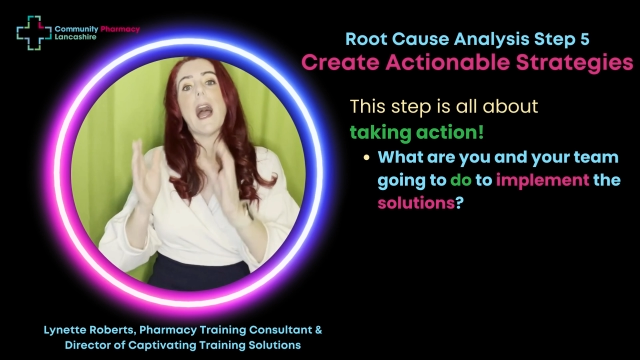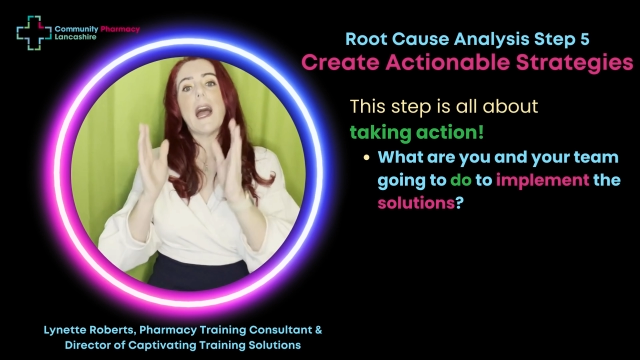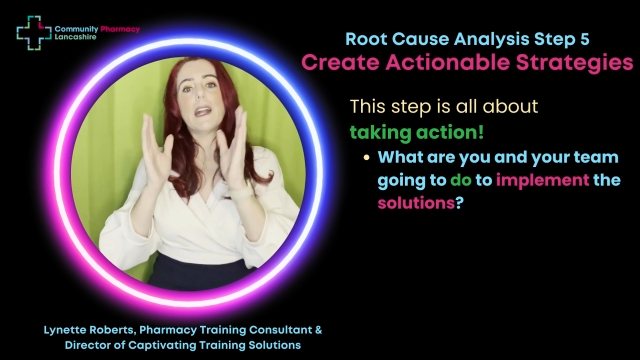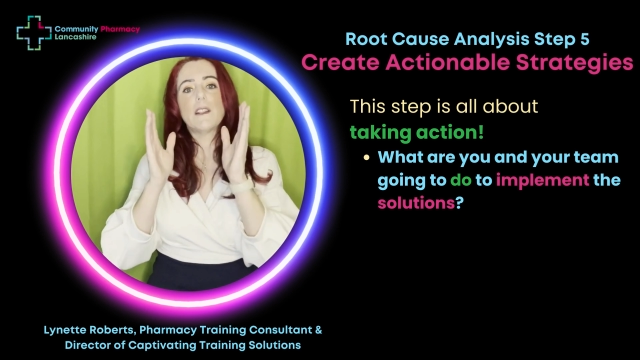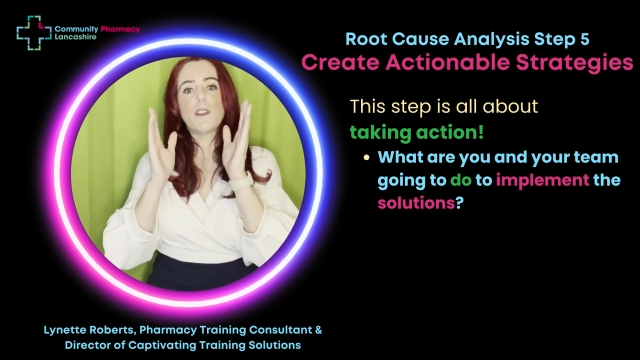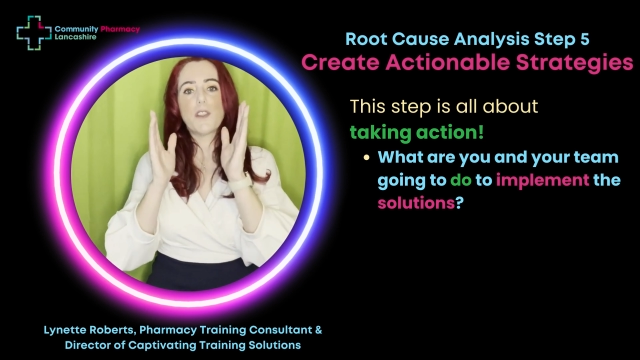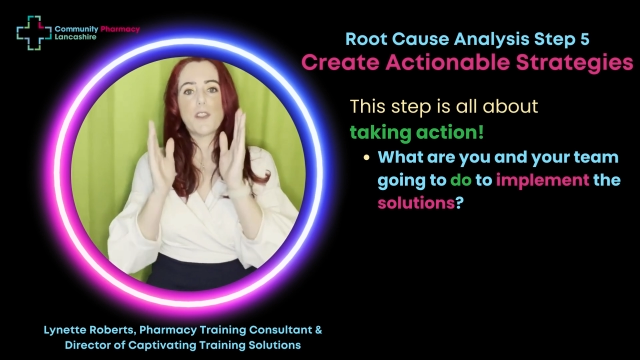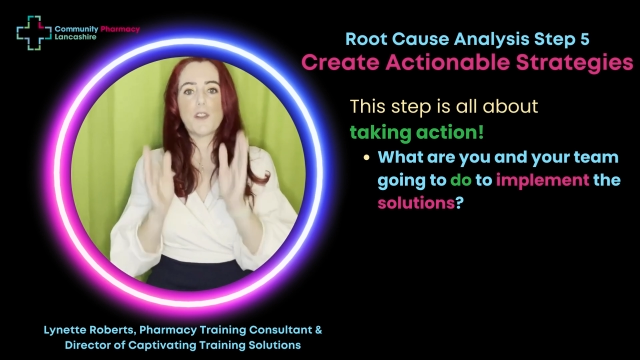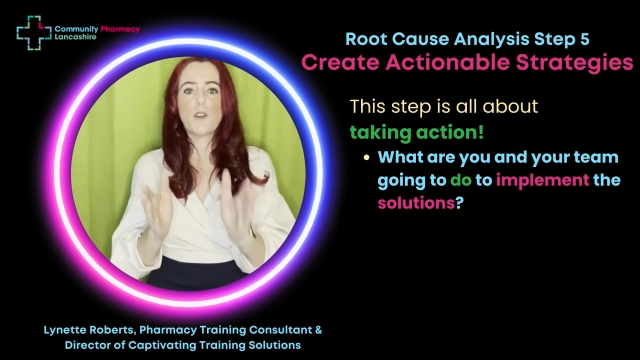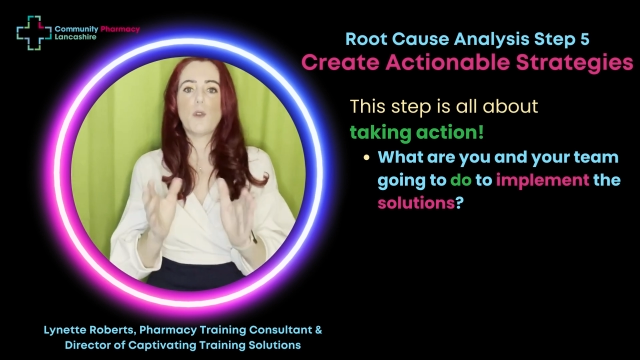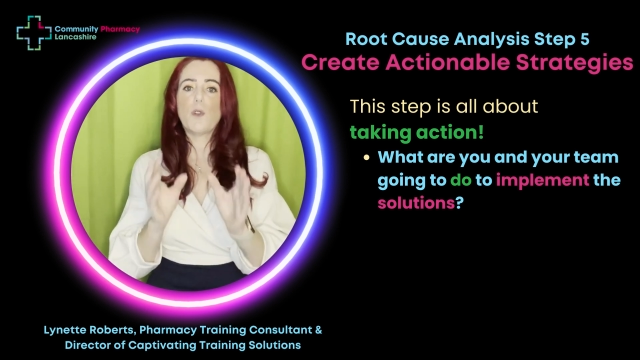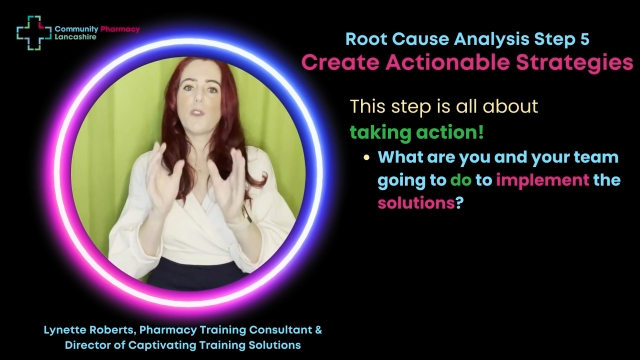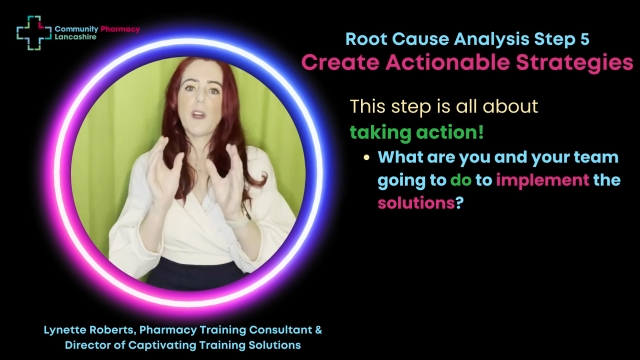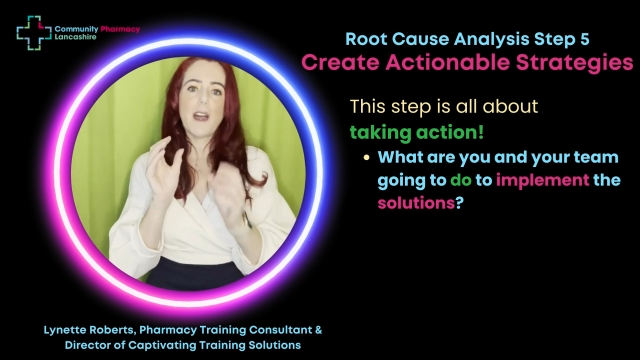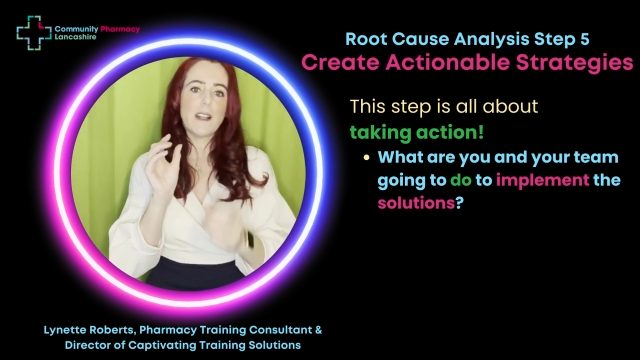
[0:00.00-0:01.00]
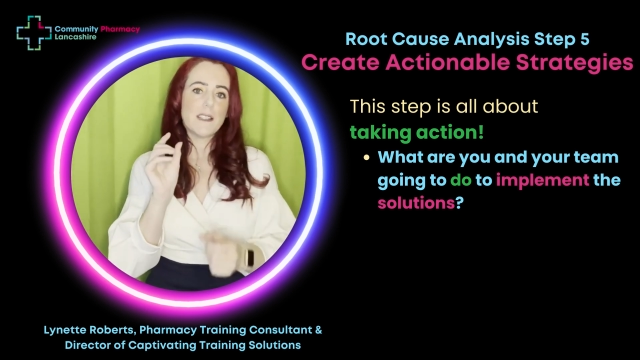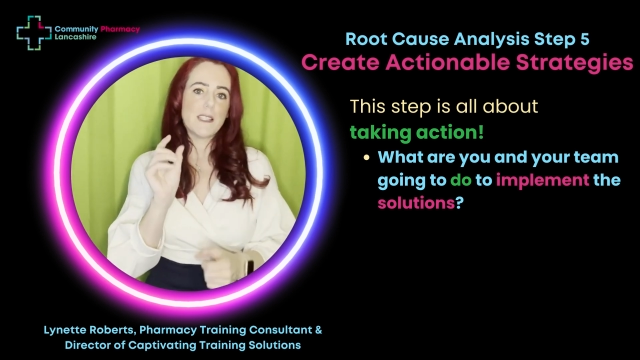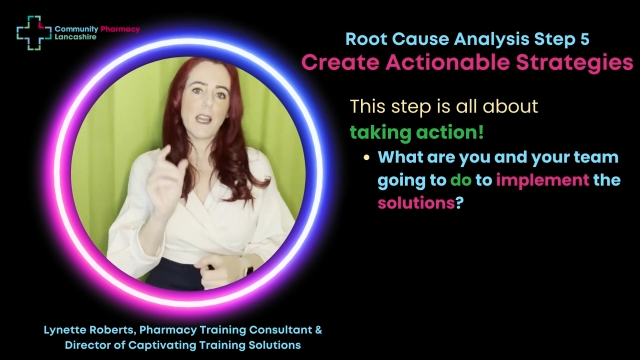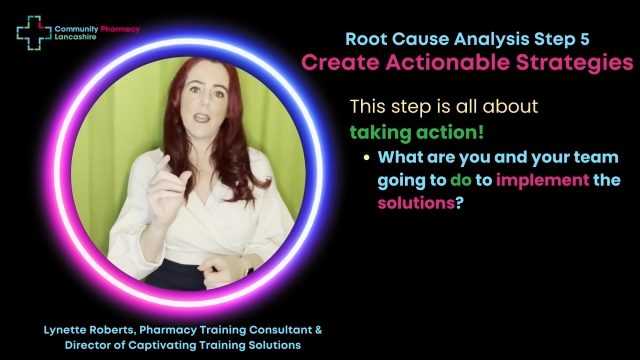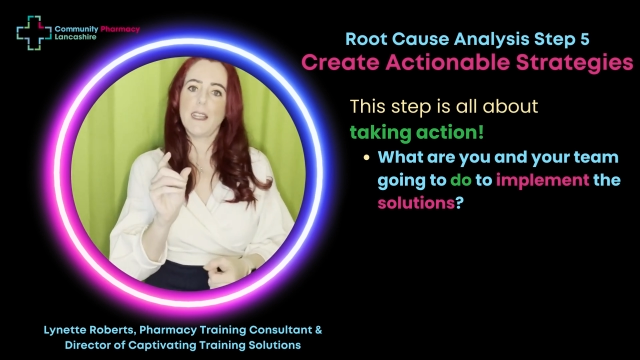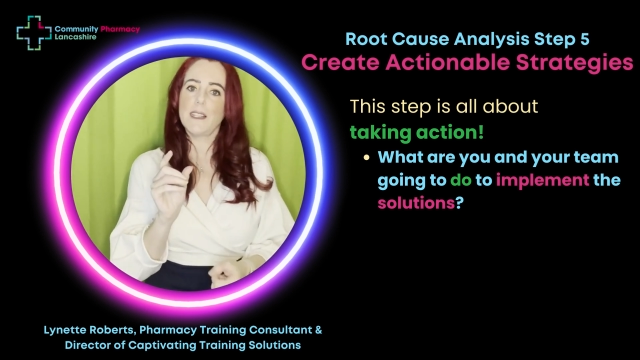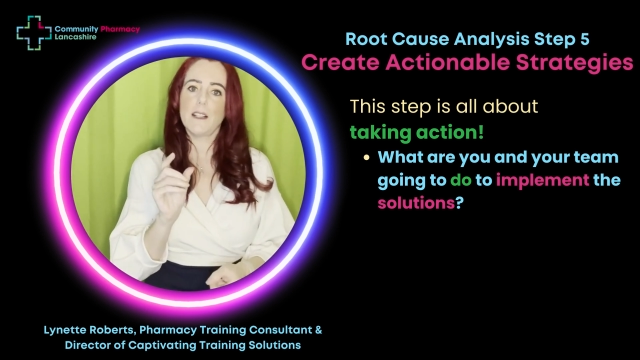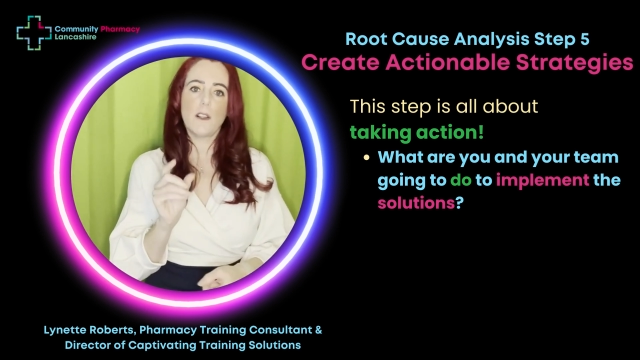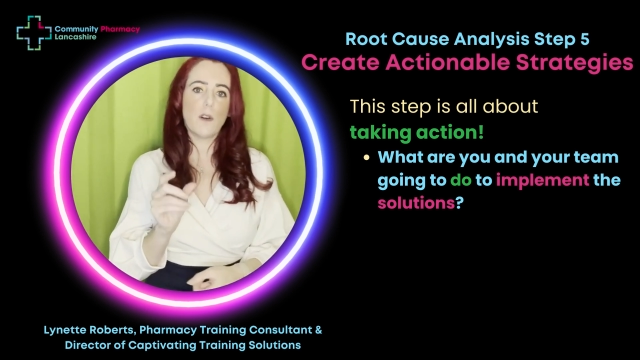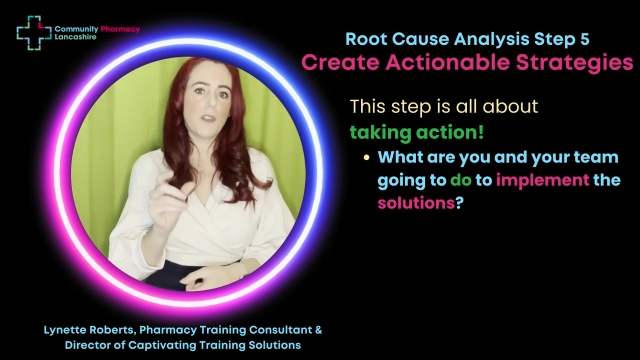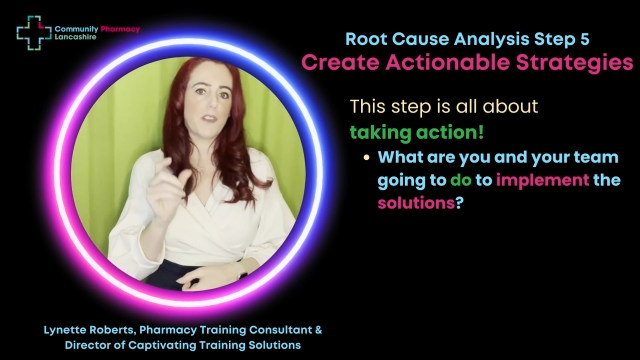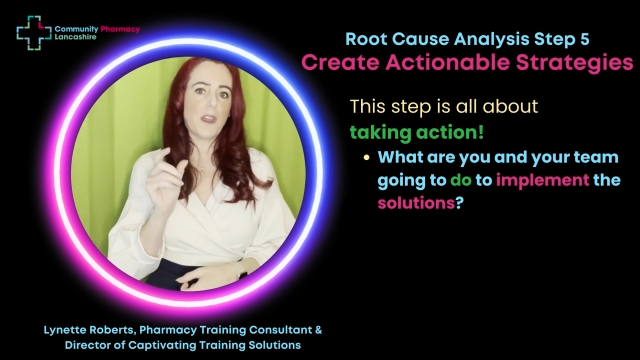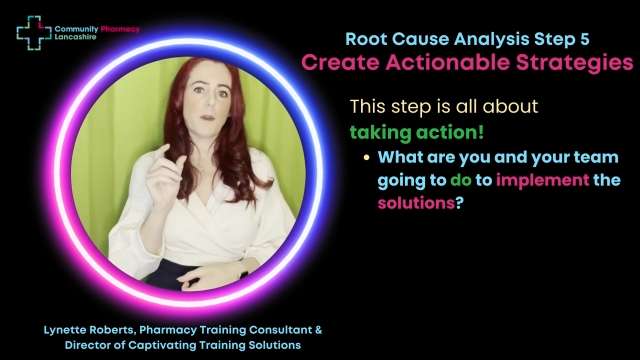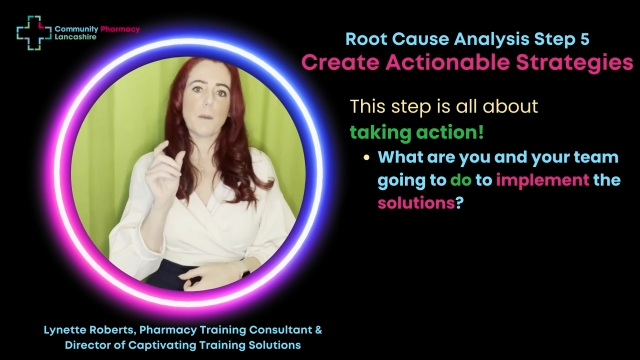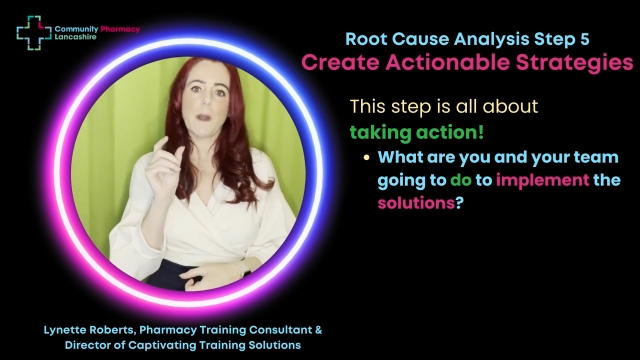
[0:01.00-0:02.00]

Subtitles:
And through that tiny little thing,